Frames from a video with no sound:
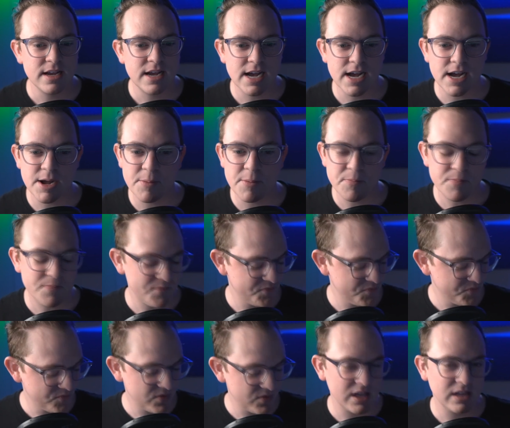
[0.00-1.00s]

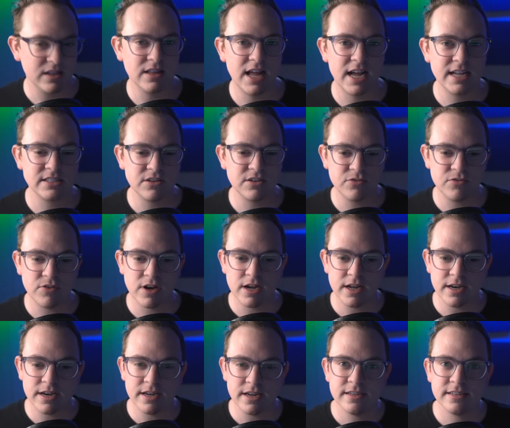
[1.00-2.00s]
Lots of
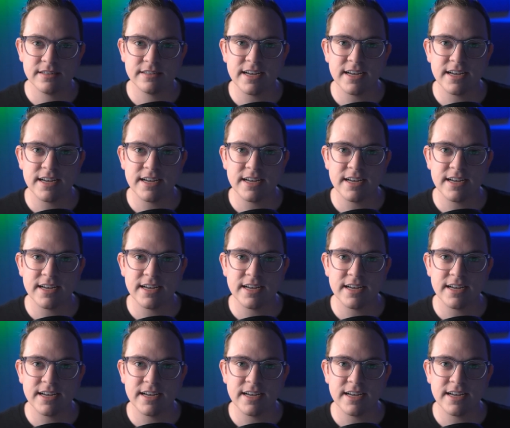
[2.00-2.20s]
fun.